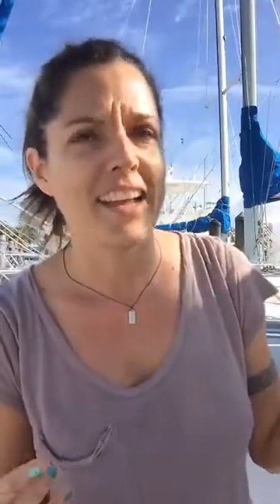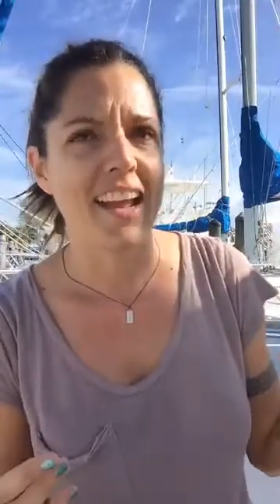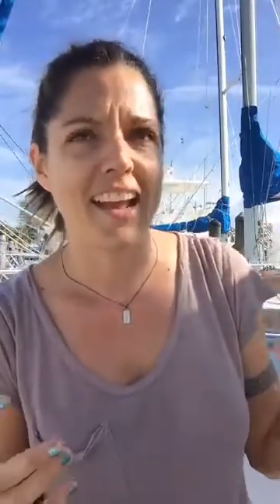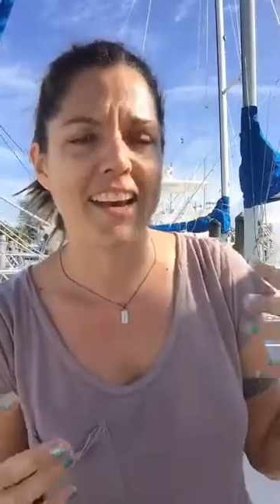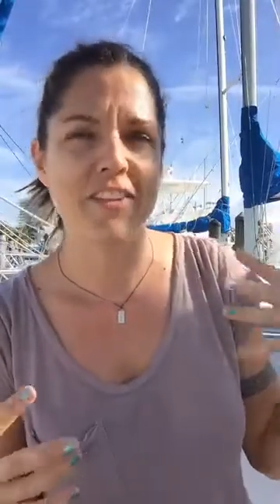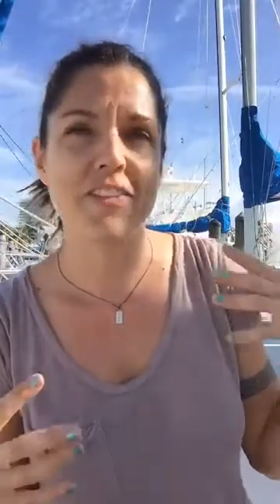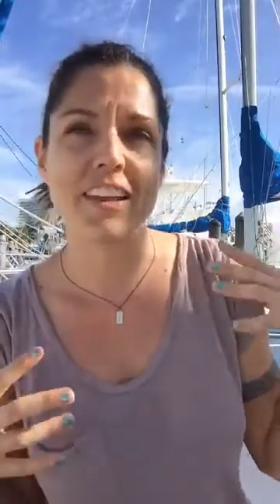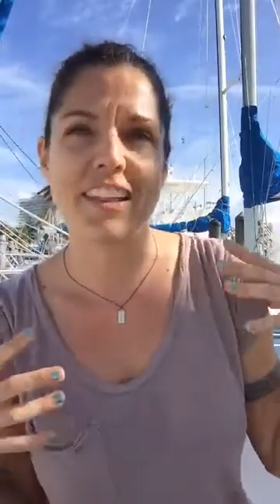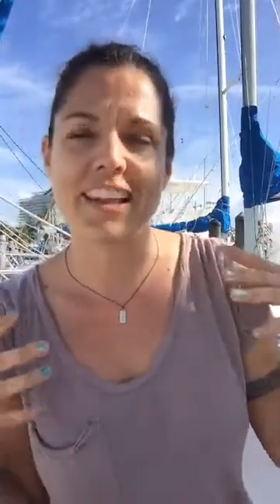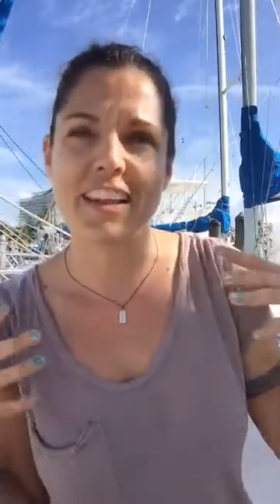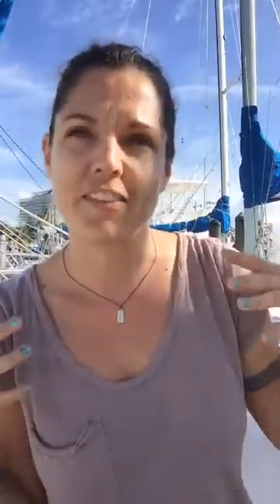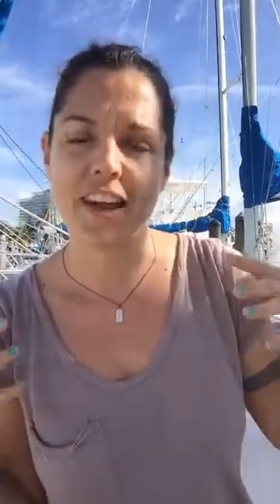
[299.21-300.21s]
and a
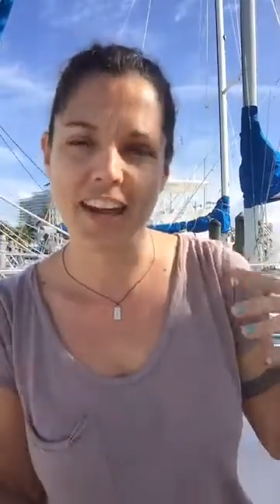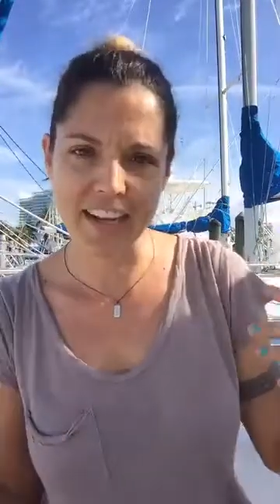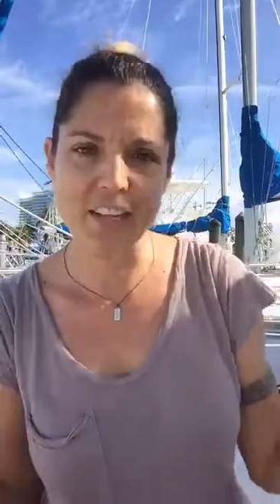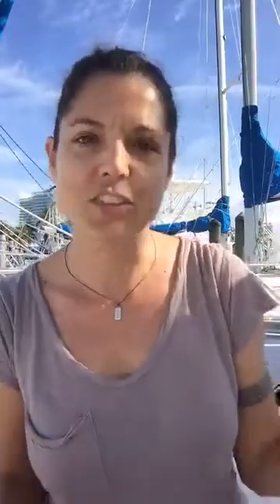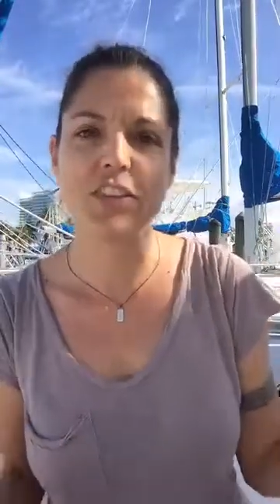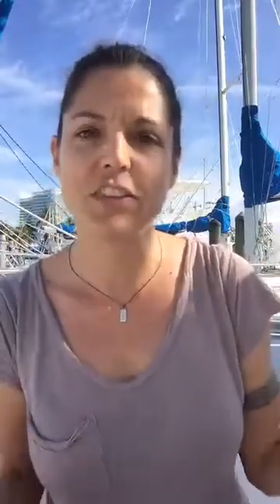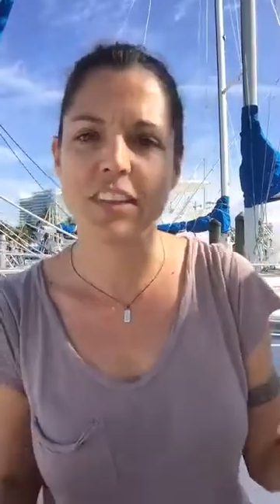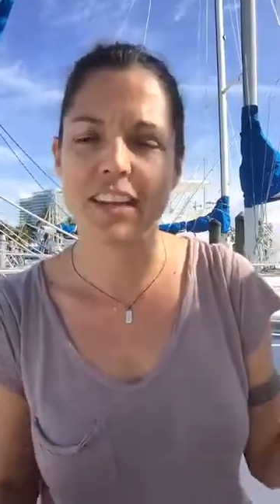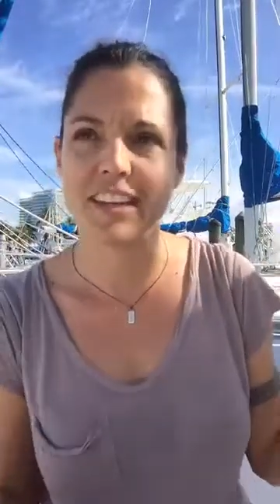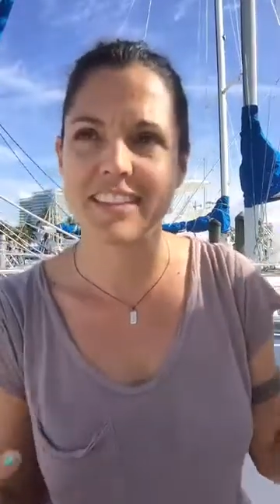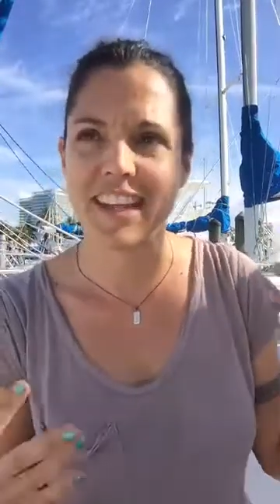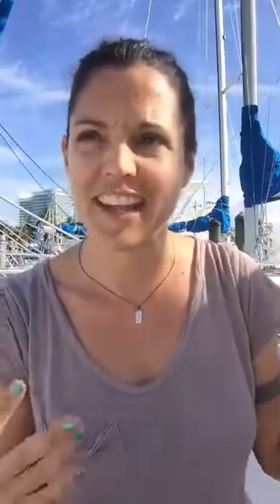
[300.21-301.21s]
feeling of I can do
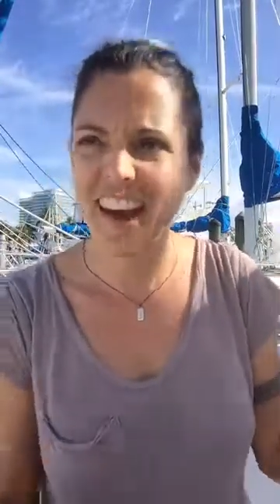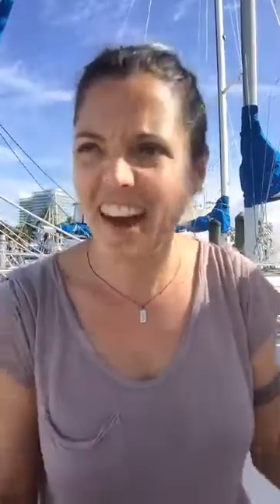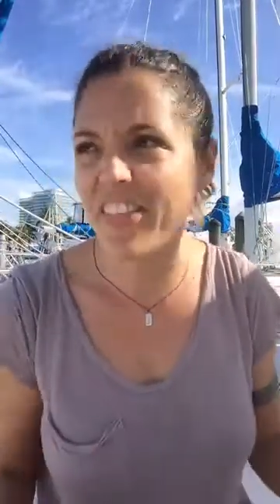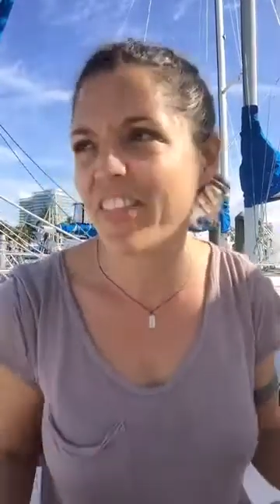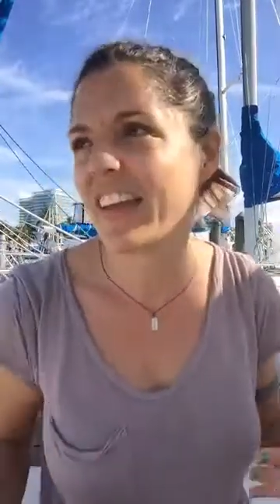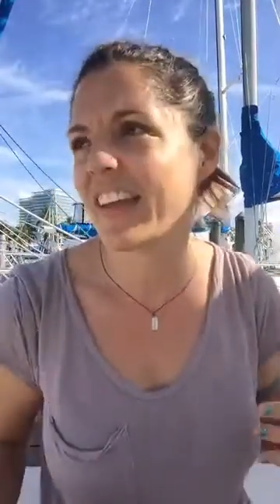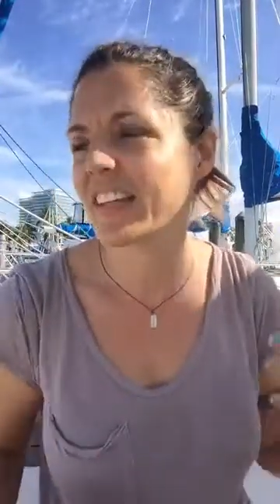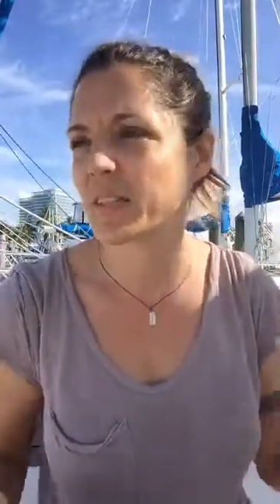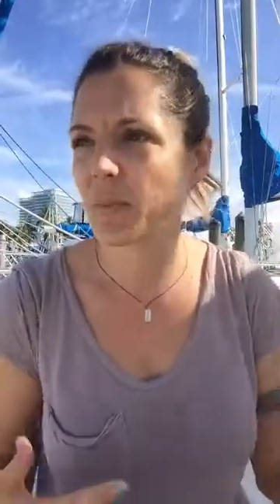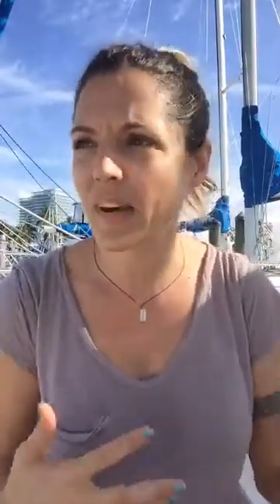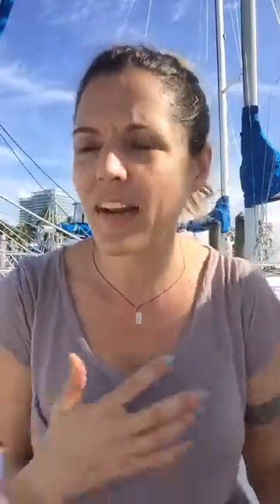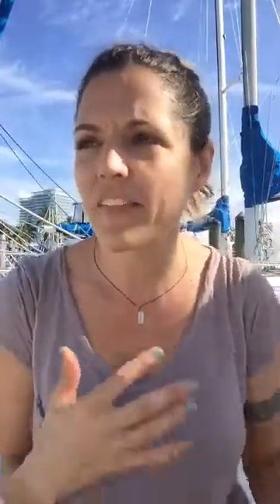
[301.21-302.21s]
this, I got this,
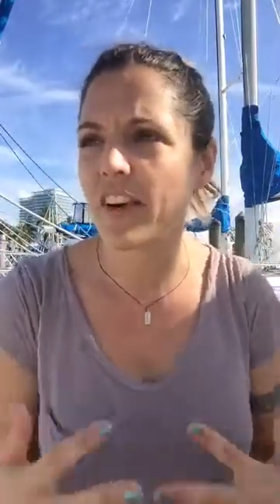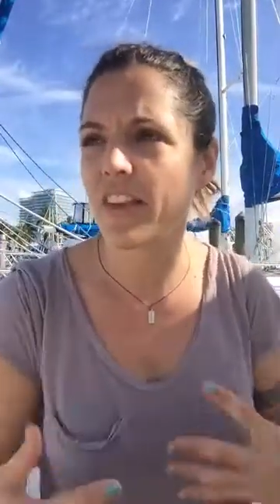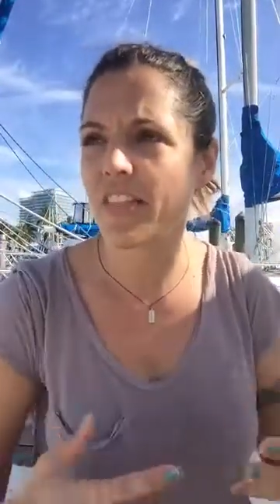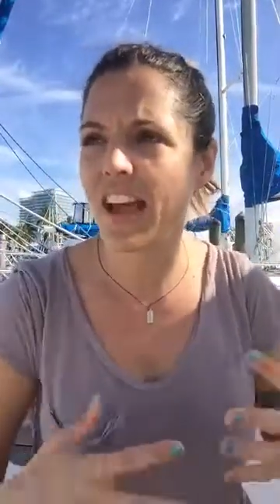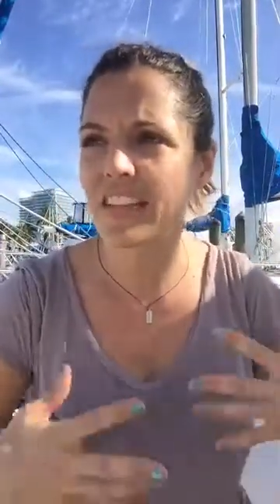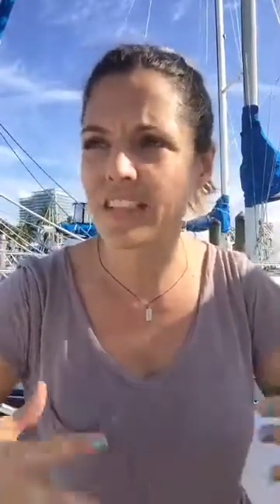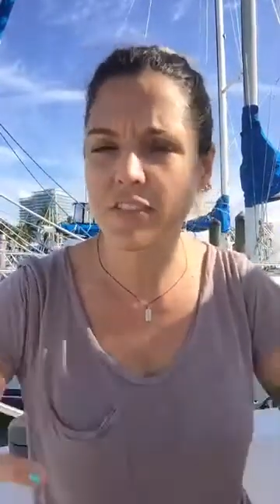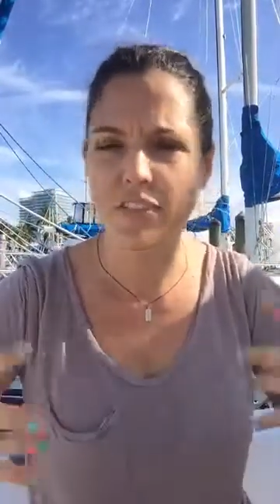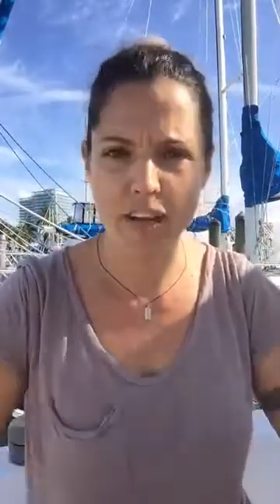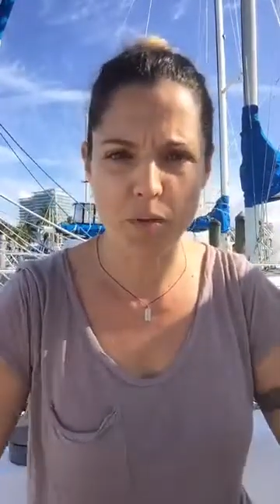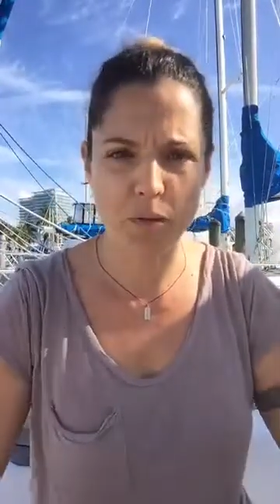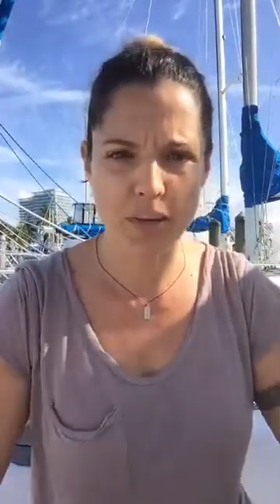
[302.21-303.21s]
whatever, that's a
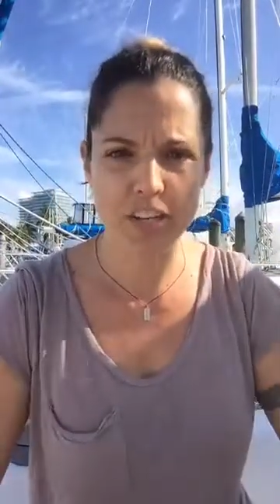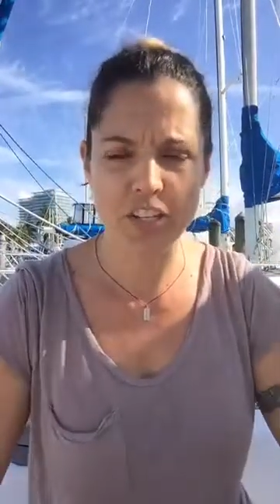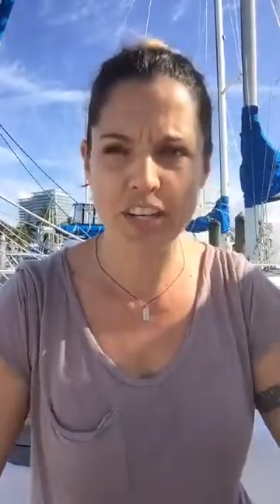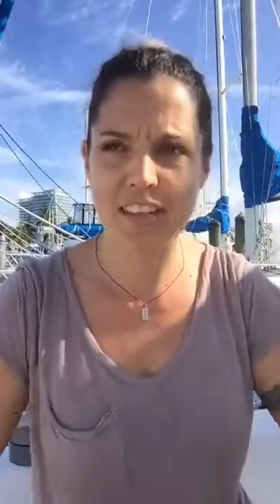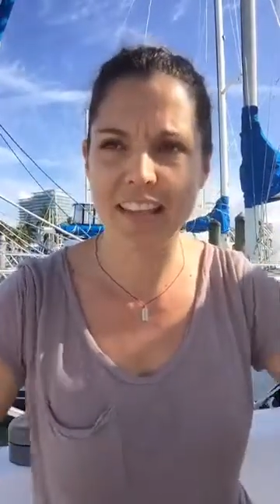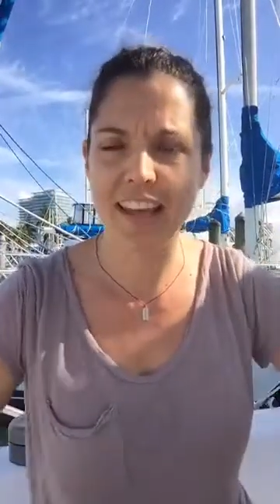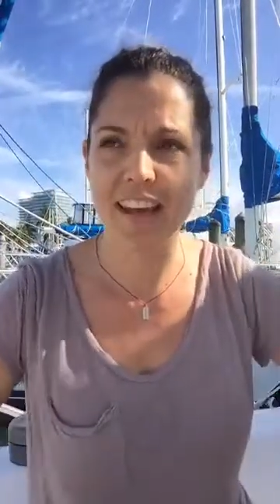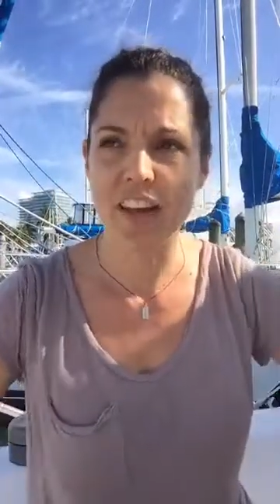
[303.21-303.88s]
vibration that